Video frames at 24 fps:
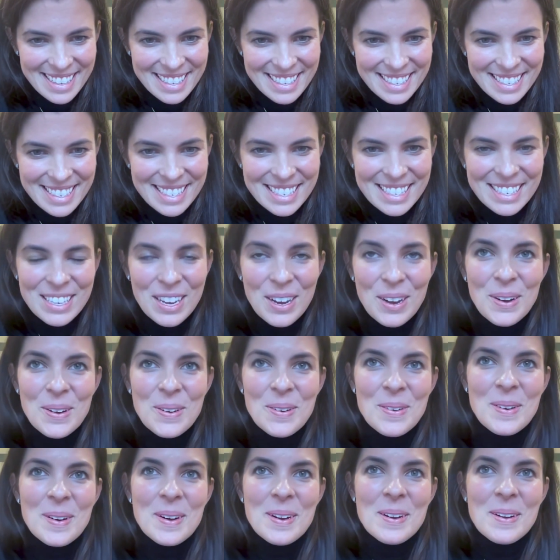
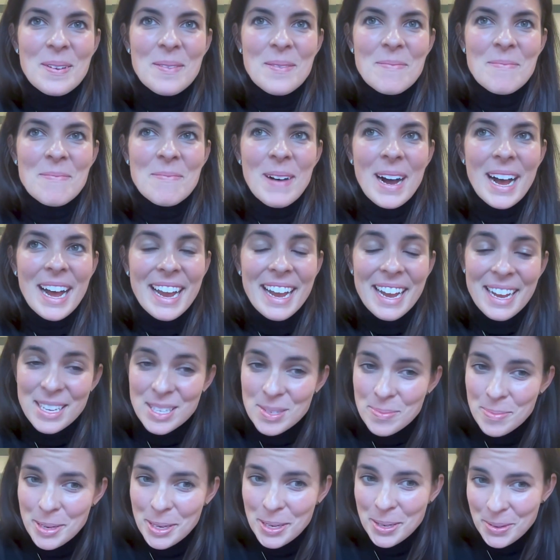So my
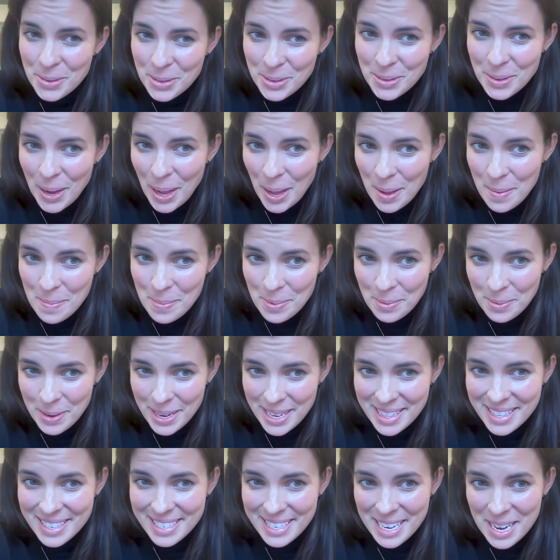husband grew up
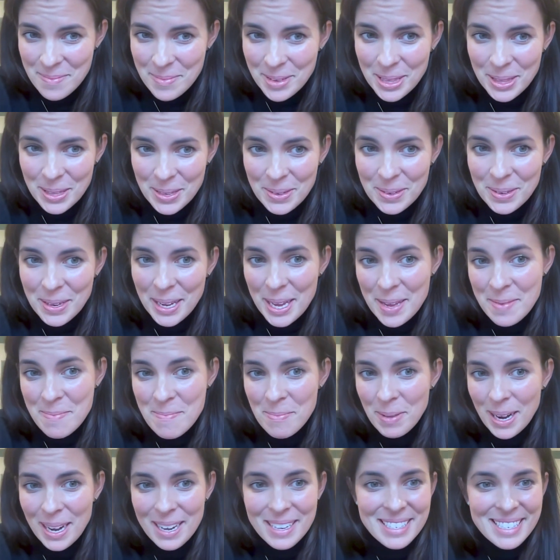with Sam and Luke in
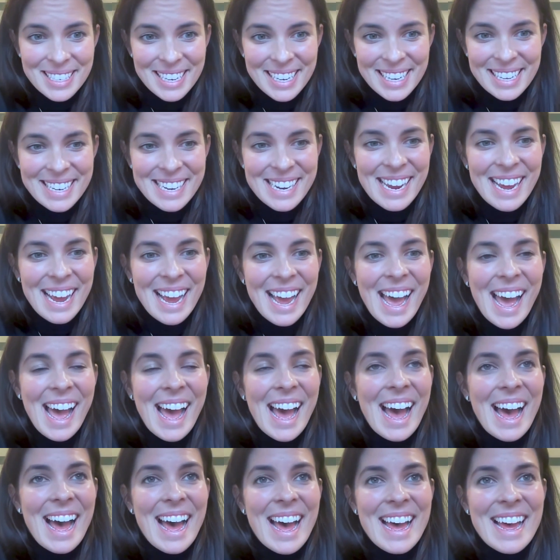Boston,
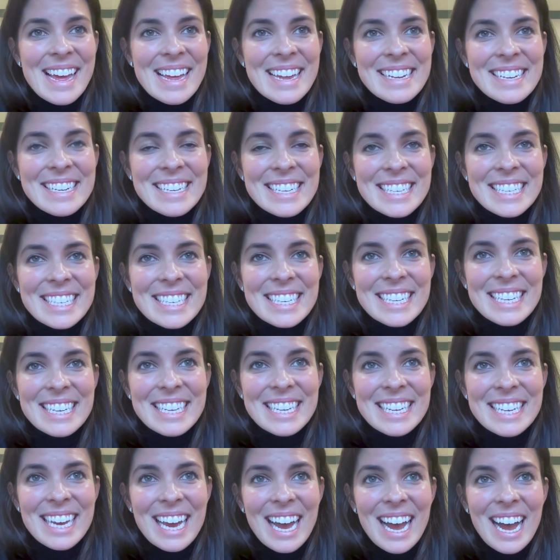and
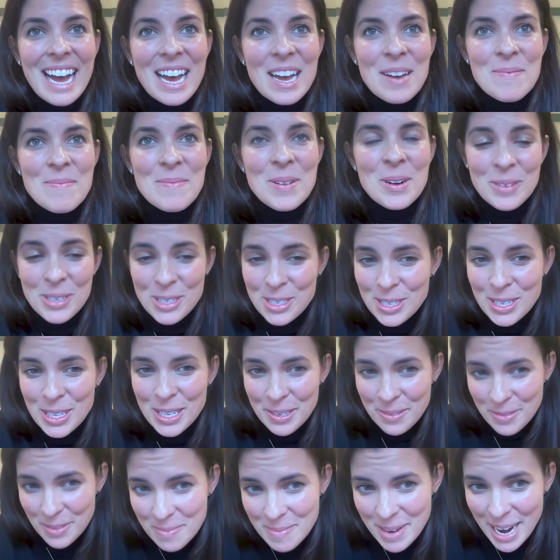I'm
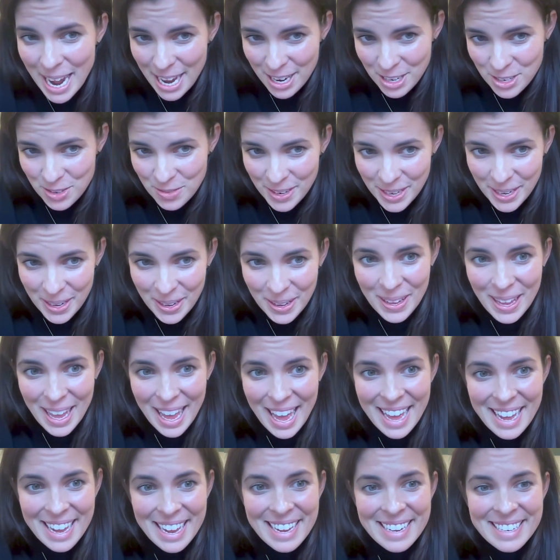originally from Nashville,
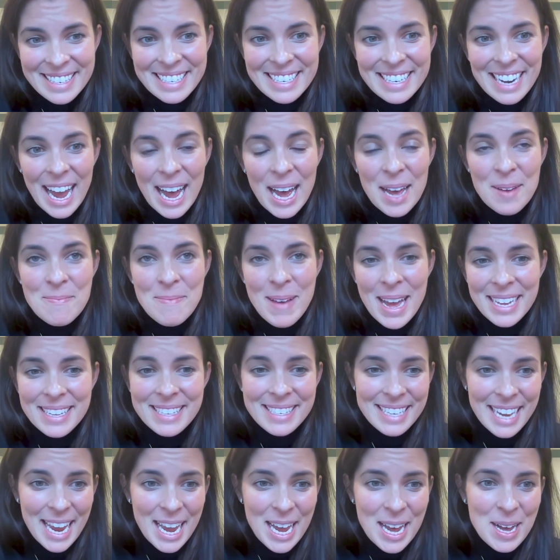and I met
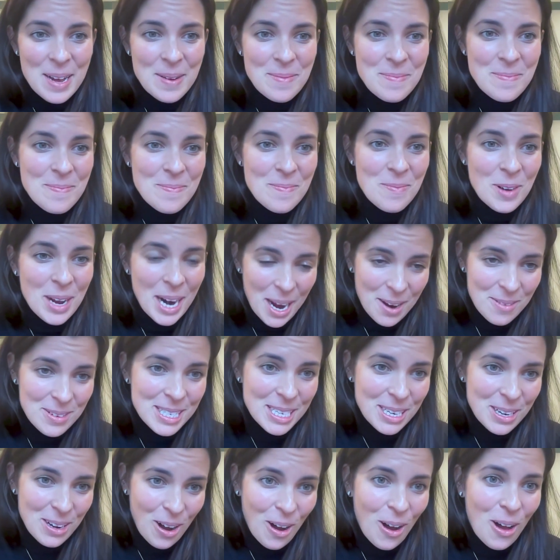Sam when I
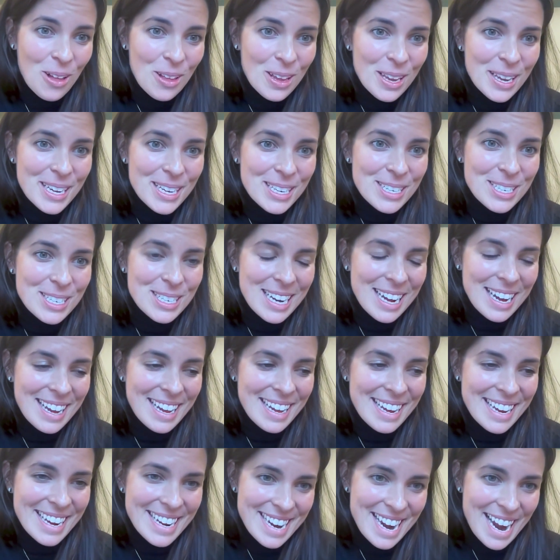was in college
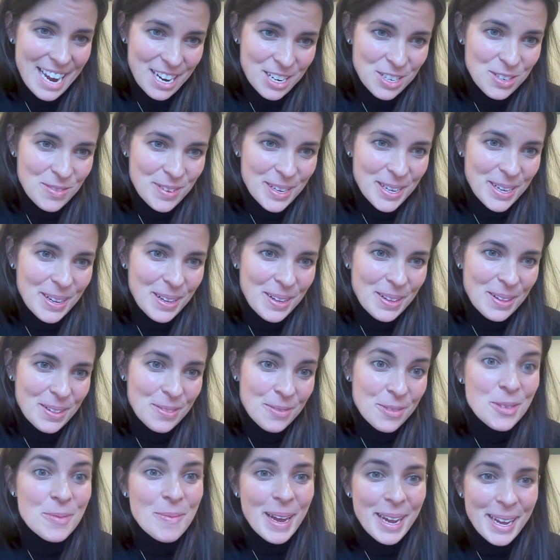in Nashville
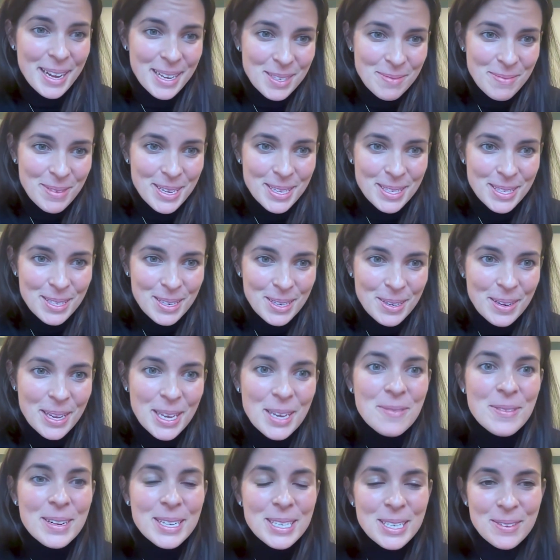through my husband. So
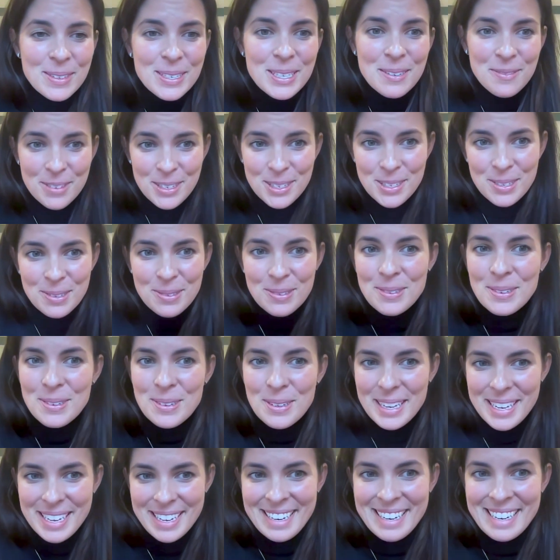he went to a different
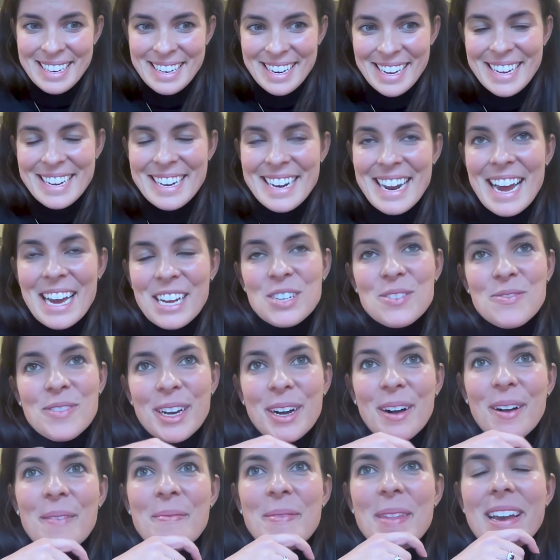school in
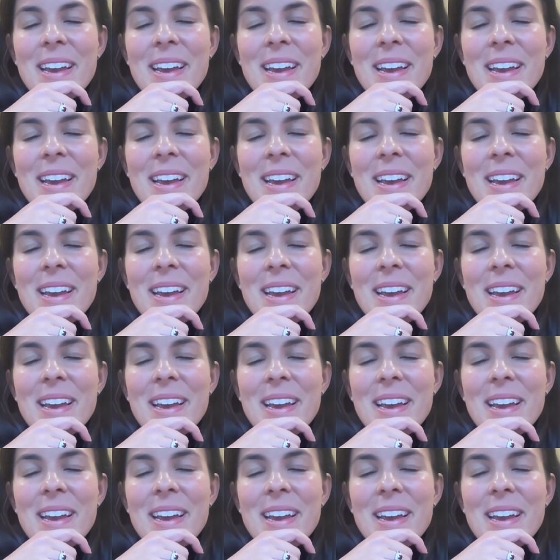Nashville.